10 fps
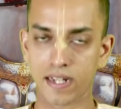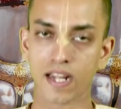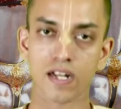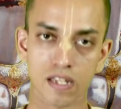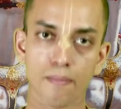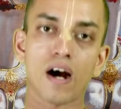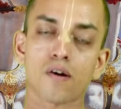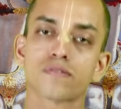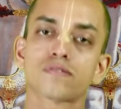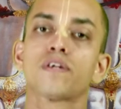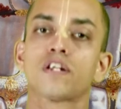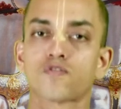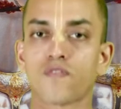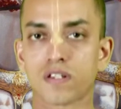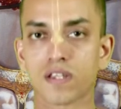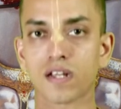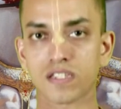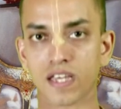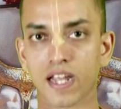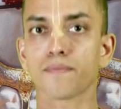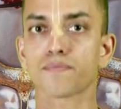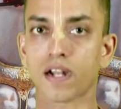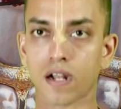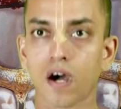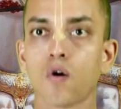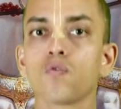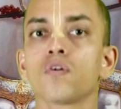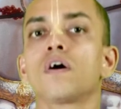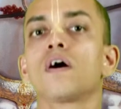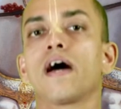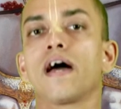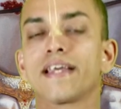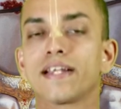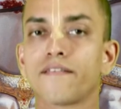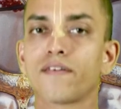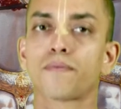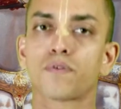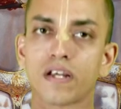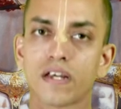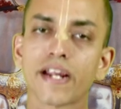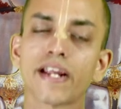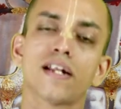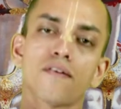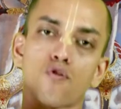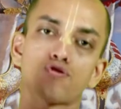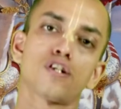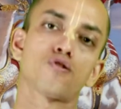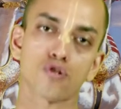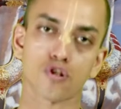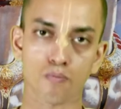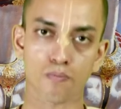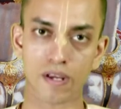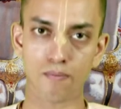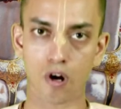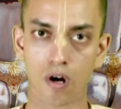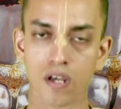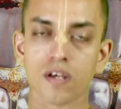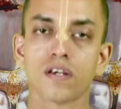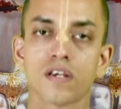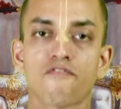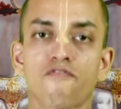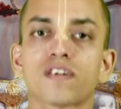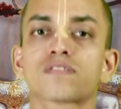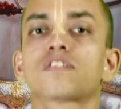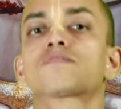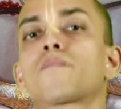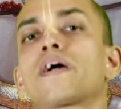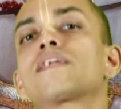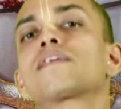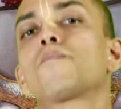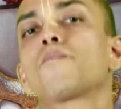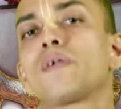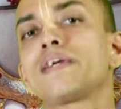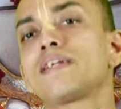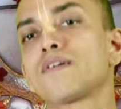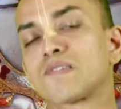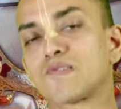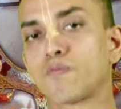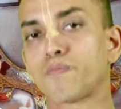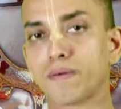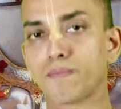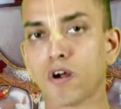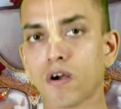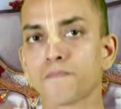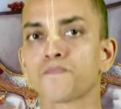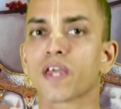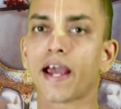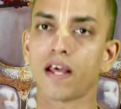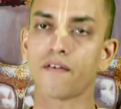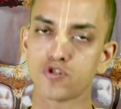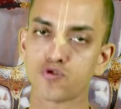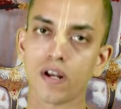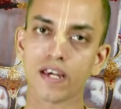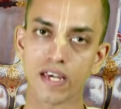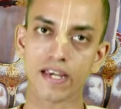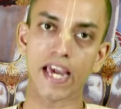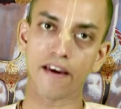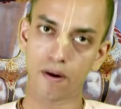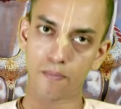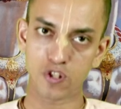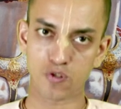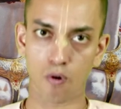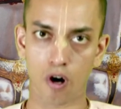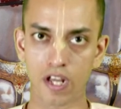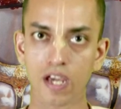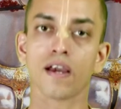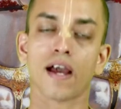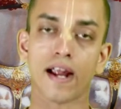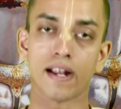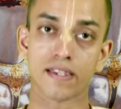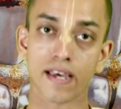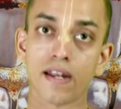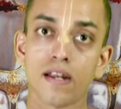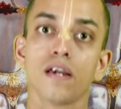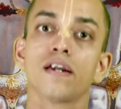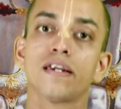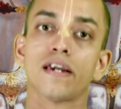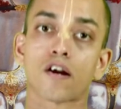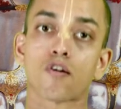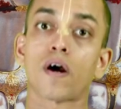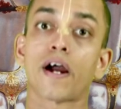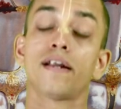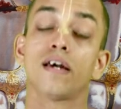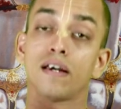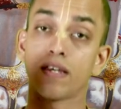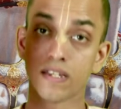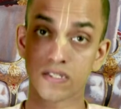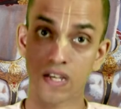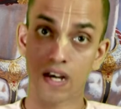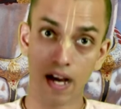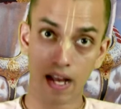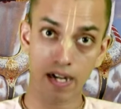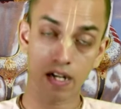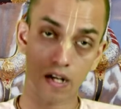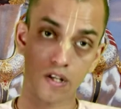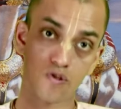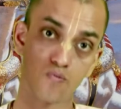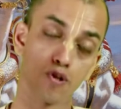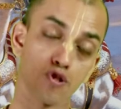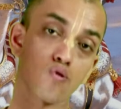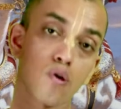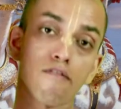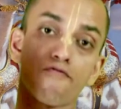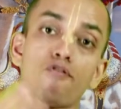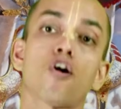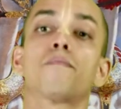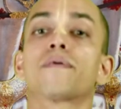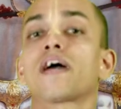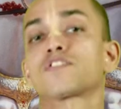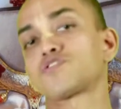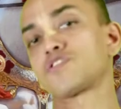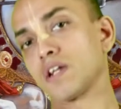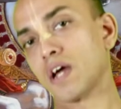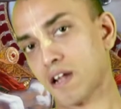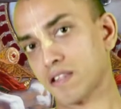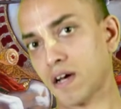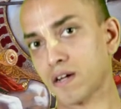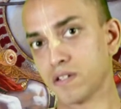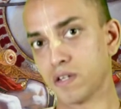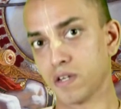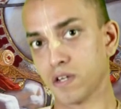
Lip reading: And then in the Bhagavatam, it is further described that how he developed great devotion to the Supreme Lord. He fixed his mind completely on the Supreme Lord, and eventually he gave up his body, and then he acquired his current spiritual form as Sri Narada.